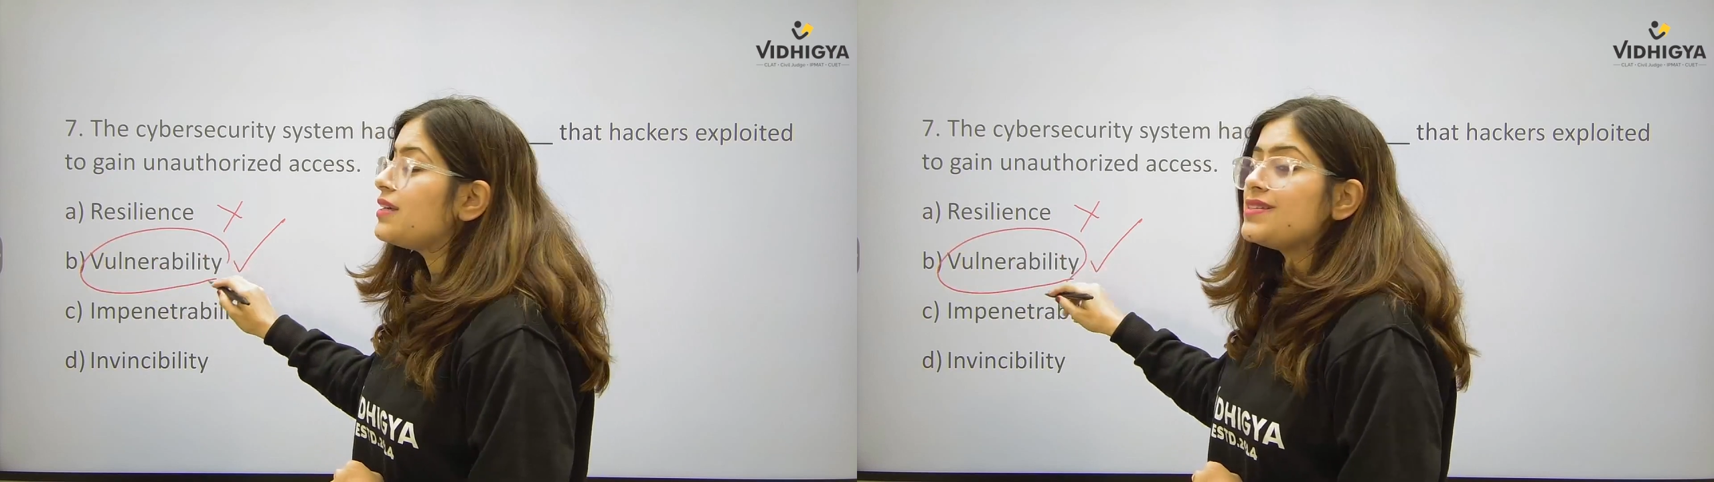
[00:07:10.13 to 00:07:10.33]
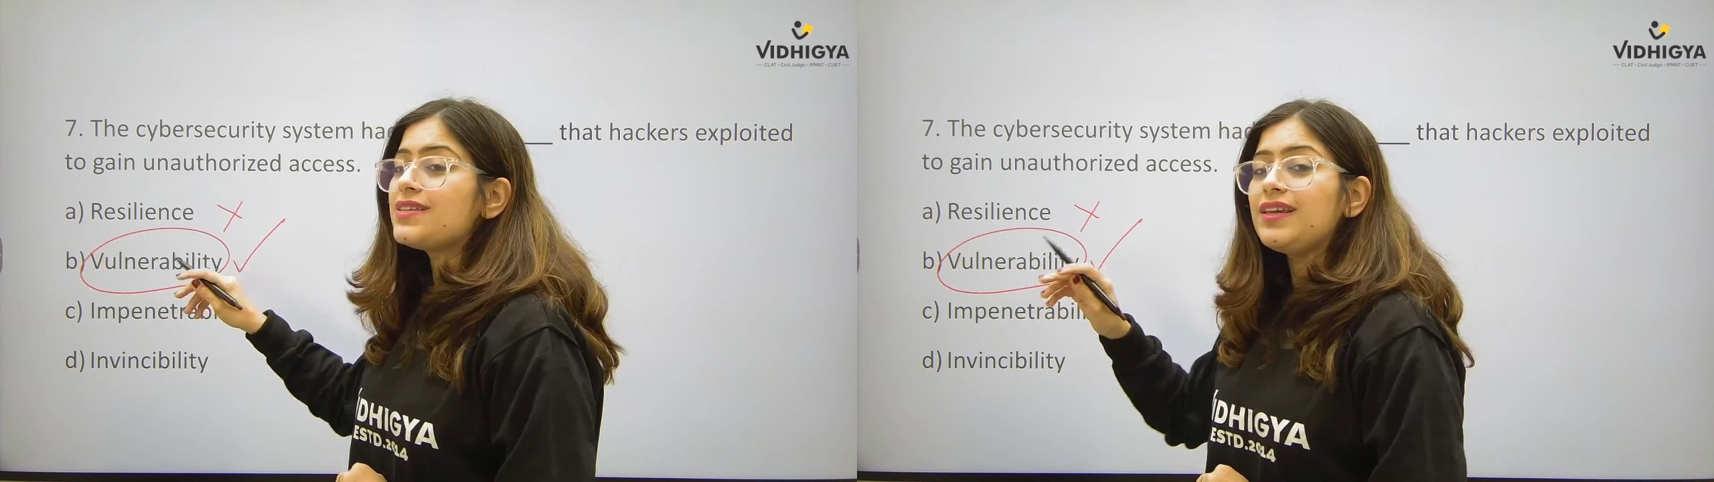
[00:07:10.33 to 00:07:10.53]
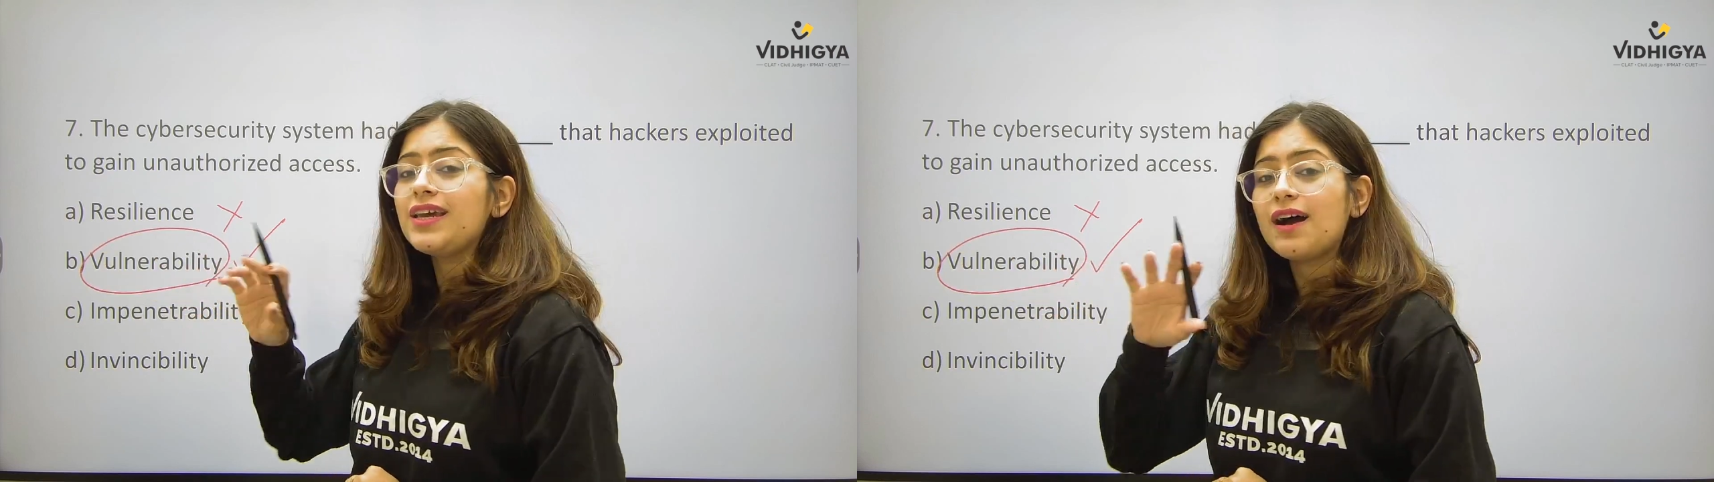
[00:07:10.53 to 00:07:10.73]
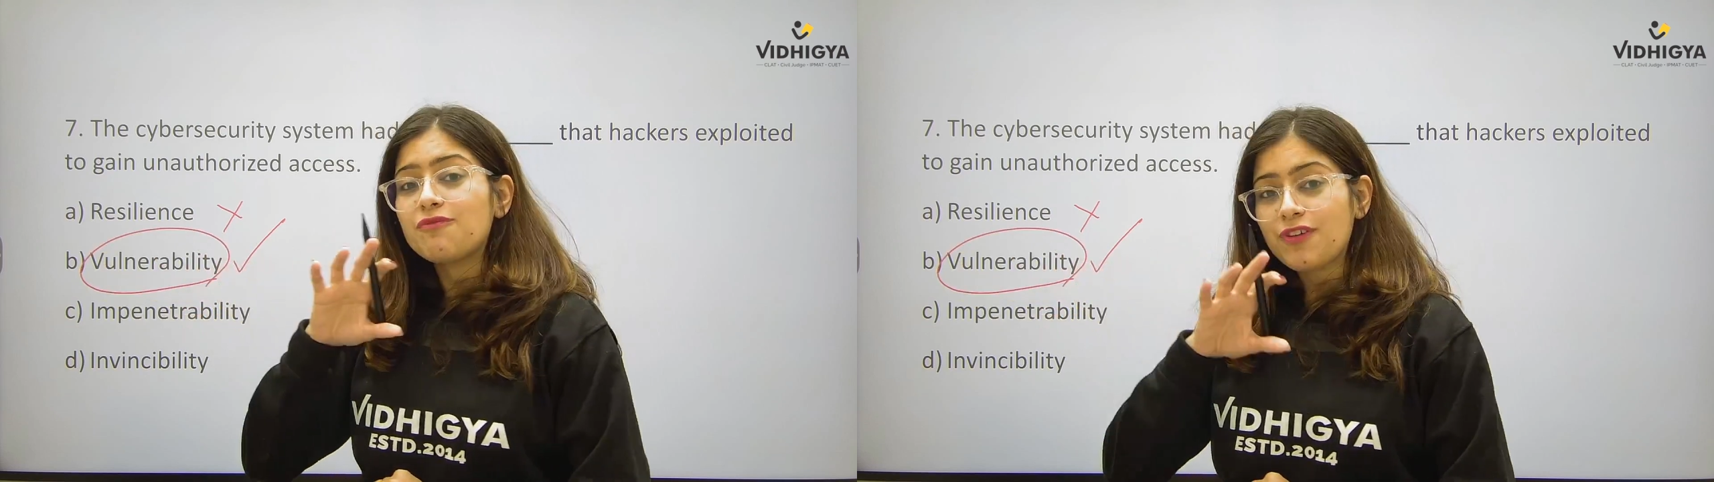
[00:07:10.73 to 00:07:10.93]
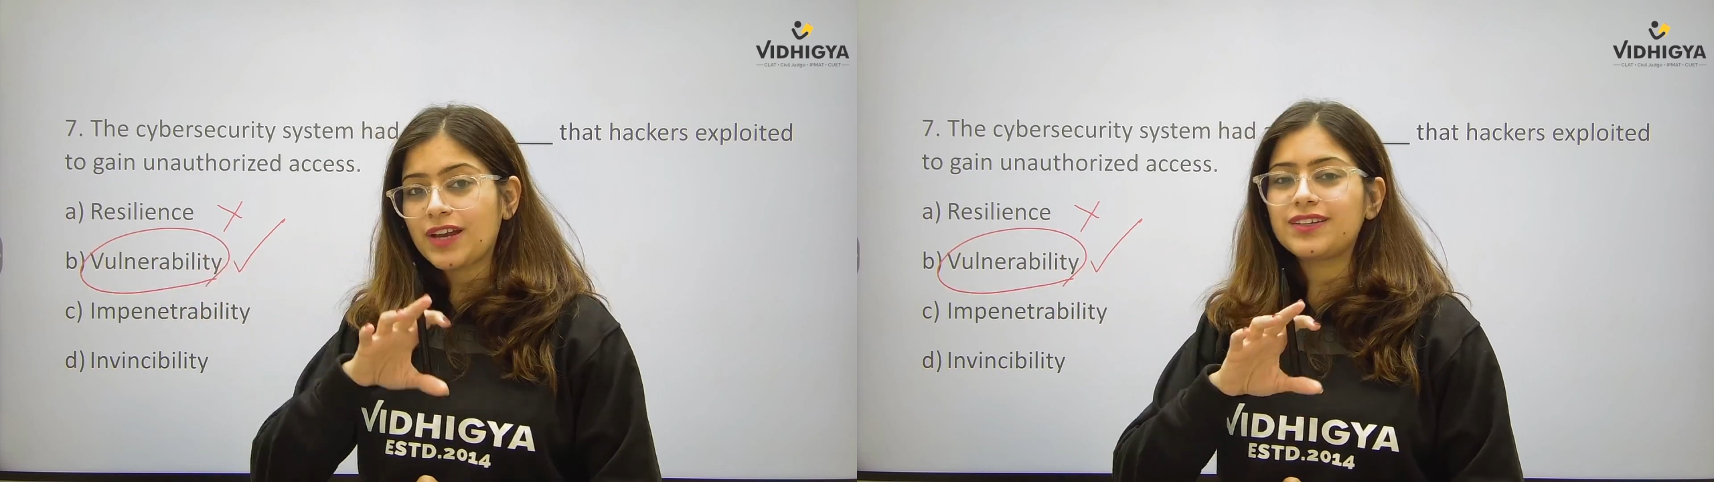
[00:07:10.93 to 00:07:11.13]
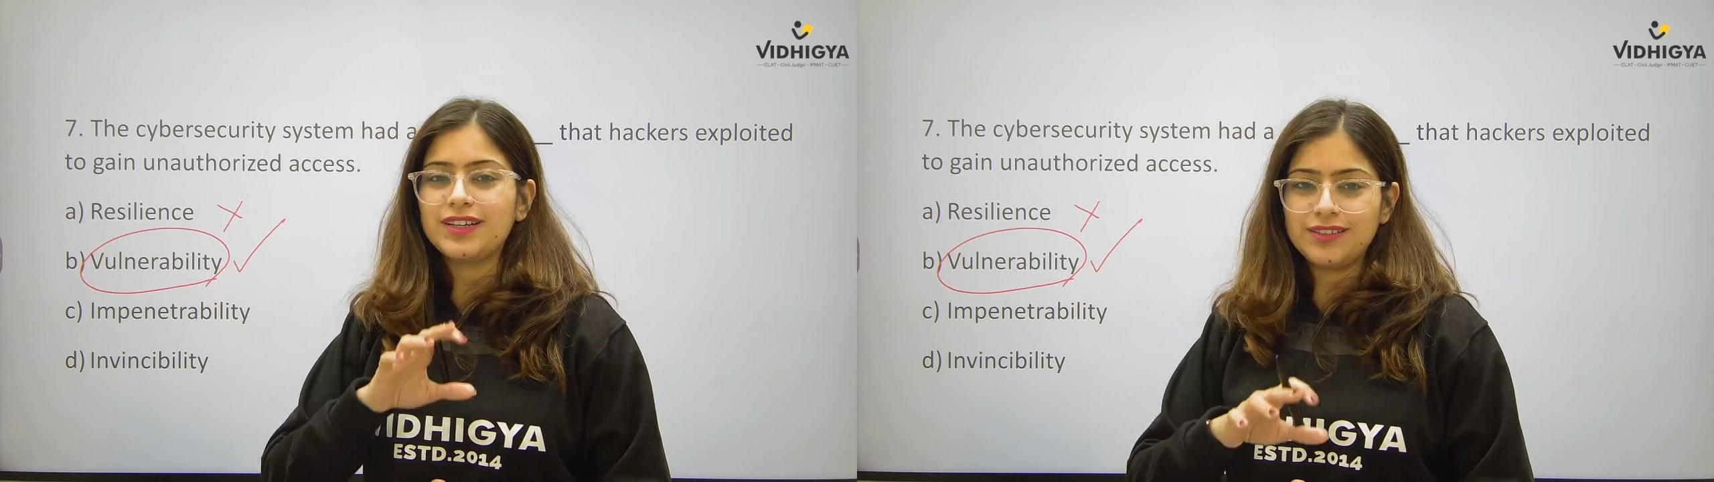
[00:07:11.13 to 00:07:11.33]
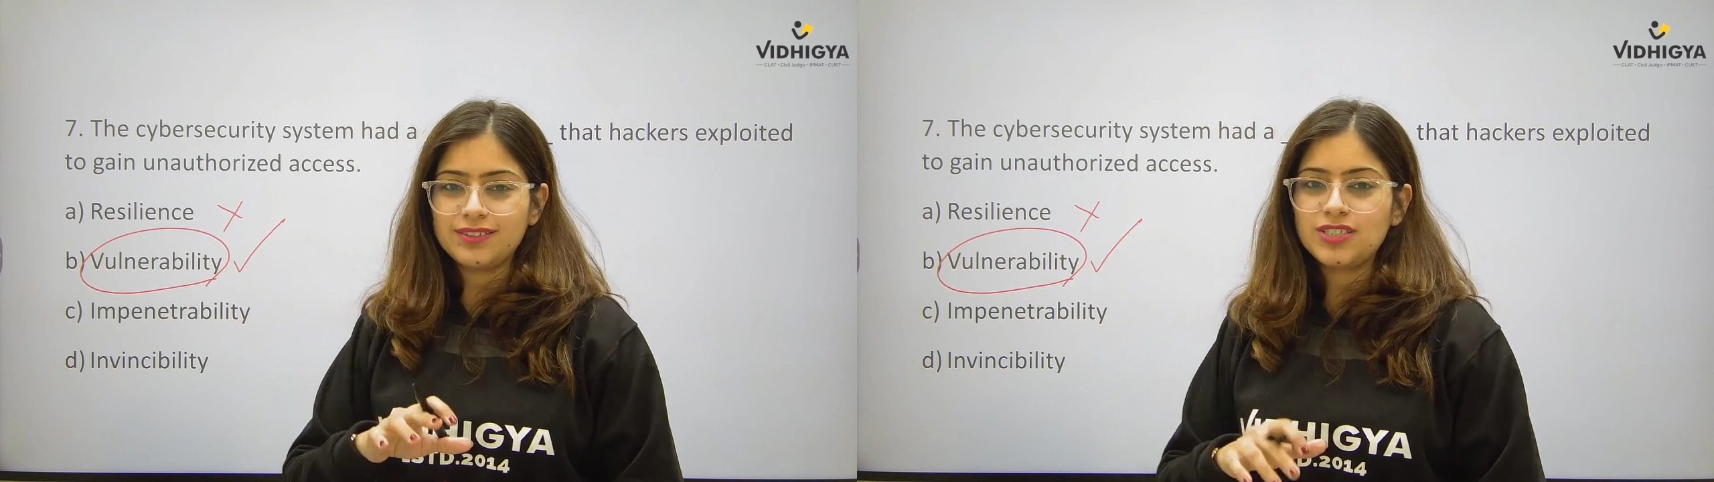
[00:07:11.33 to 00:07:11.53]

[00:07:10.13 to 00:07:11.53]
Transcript: easily affected,